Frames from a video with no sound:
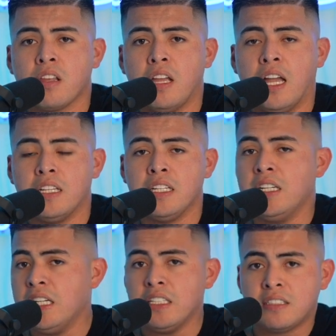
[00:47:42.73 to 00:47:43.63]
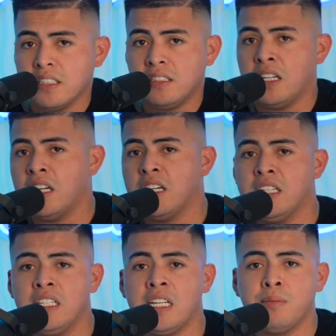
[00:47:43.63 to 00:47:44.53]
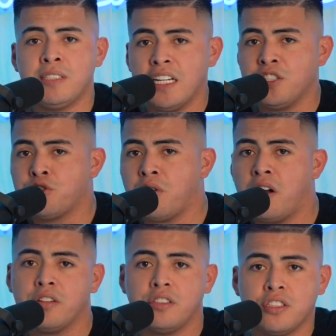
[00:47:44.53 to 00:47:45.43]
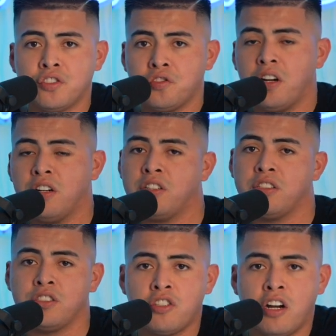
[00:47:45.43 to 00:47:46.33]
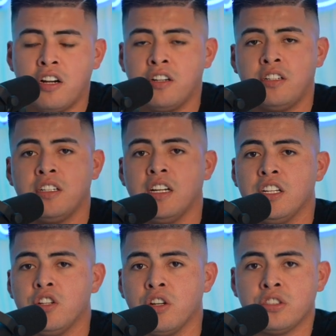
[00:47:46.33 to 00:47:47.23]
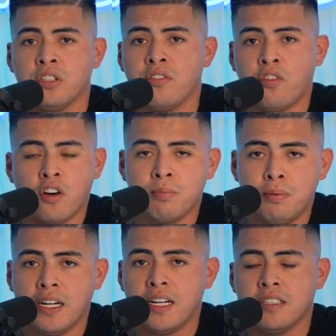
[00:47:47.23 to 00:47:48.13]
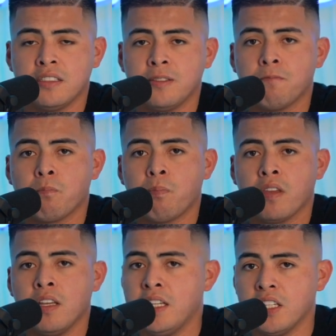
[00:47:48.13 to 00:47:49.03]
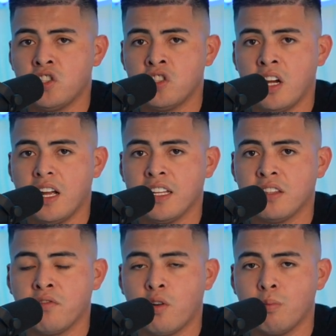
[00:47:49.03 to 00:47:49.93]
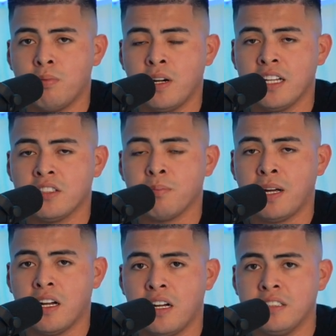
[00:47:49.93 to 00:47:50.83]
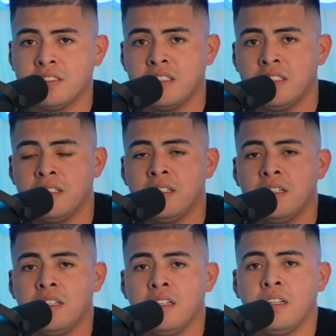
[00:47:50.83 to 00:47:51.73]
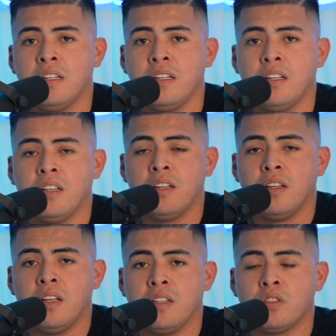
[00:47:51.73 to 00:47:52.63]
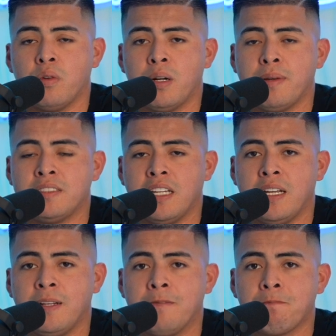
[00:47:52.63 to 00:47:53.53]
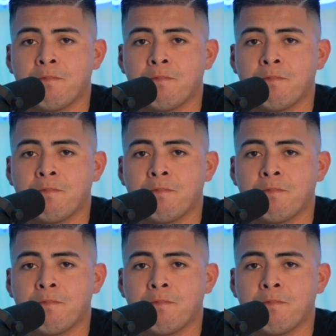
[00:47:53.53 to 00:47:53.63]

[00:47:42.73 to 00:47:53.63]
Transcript: and then he eats the dung. He keeps getting stronger and stronger and stronger. Goes to the fourth branch. He gets shot at the fourth branch by a hunter. So what am I saying?